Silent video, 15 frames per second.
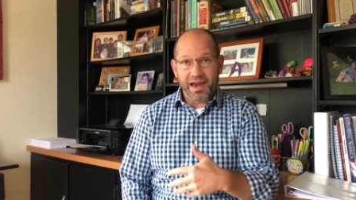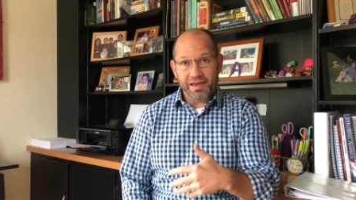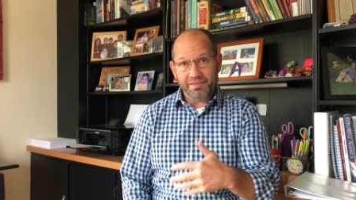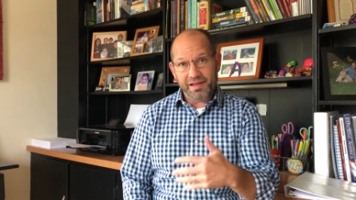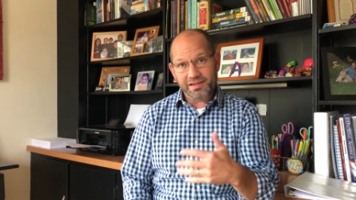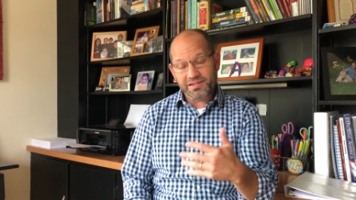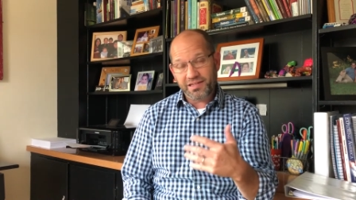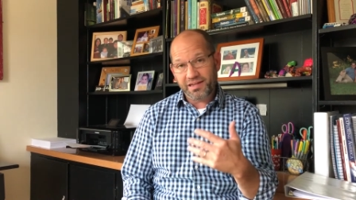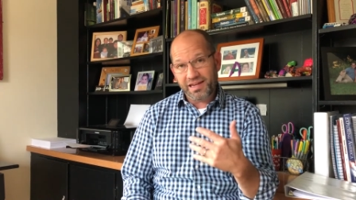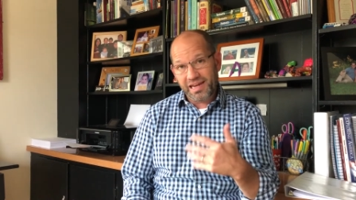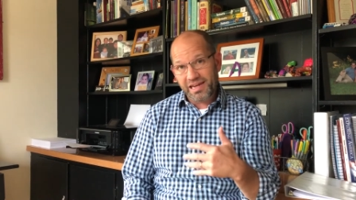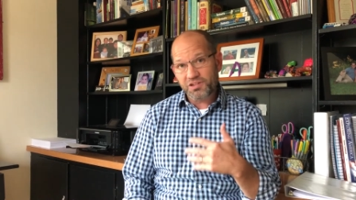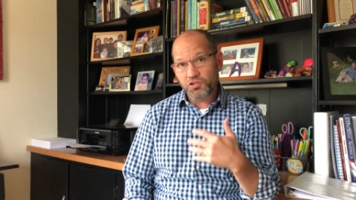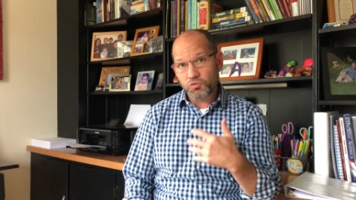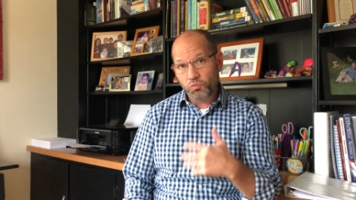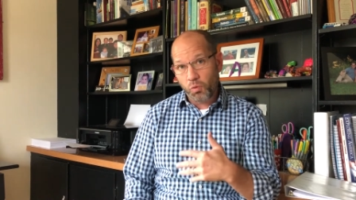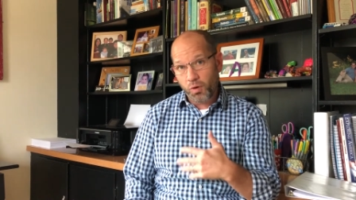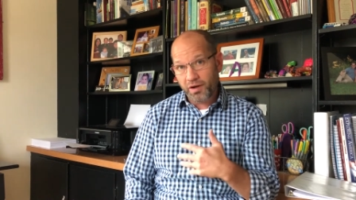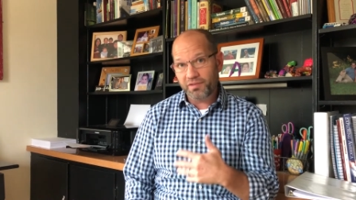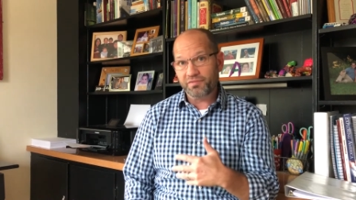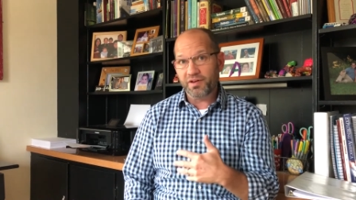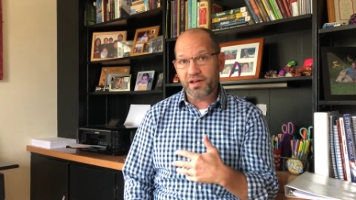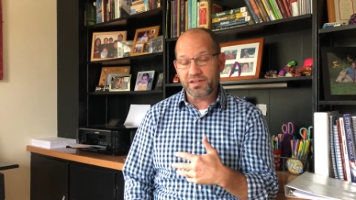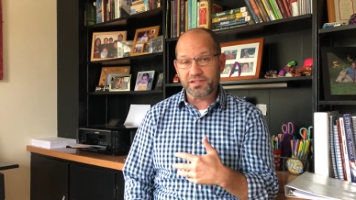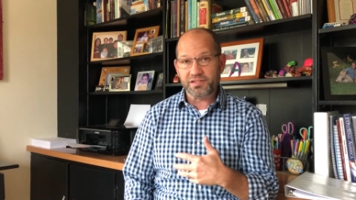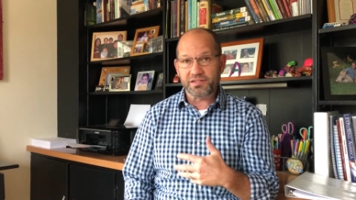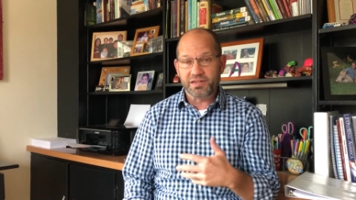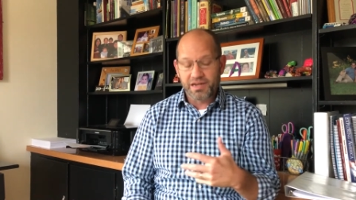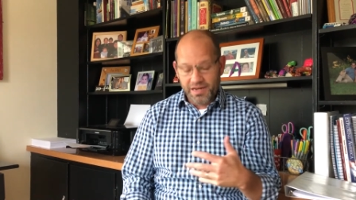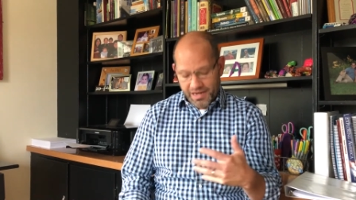and that's that each one of us,